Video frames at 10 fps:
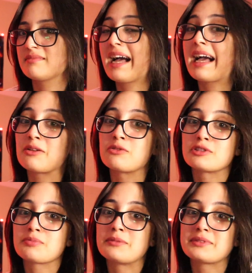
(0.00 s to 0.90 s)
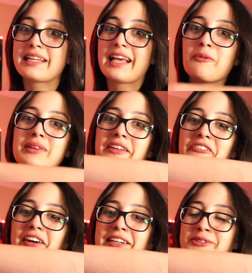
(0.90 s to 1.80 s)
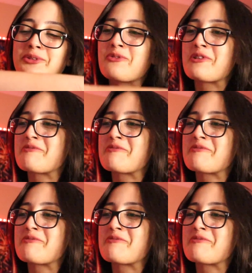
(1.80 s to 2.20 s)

I got goosebumps again. What the fuck is wrong